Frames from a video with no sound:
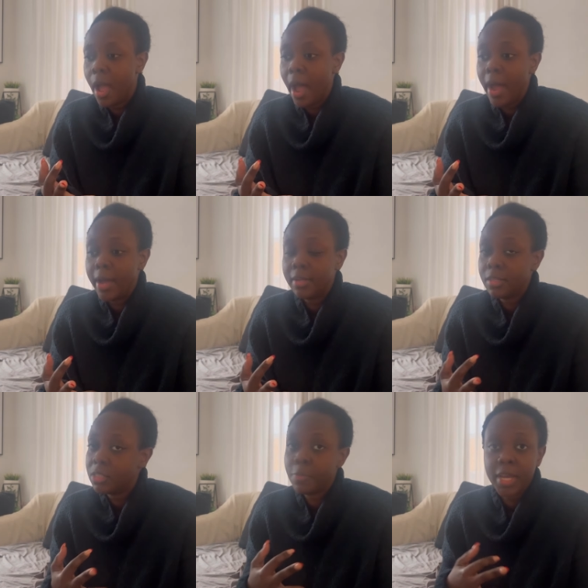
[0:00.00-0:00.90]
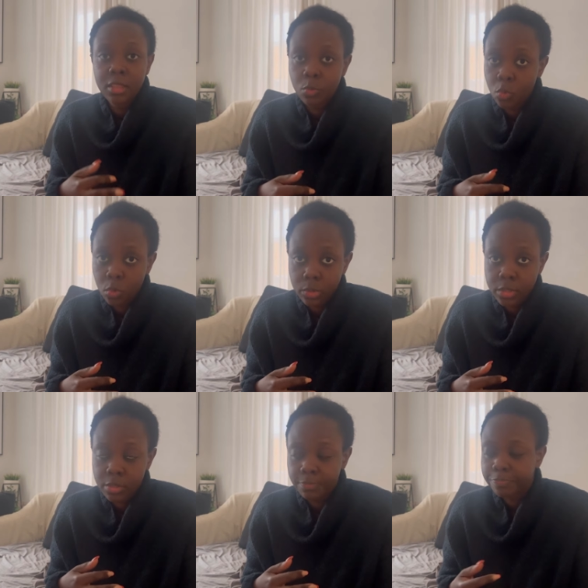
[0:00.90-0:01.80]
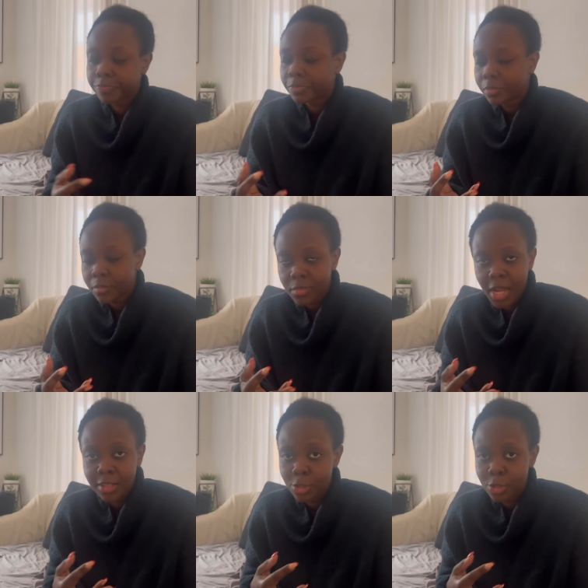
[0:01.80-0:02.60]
and to paint the walls and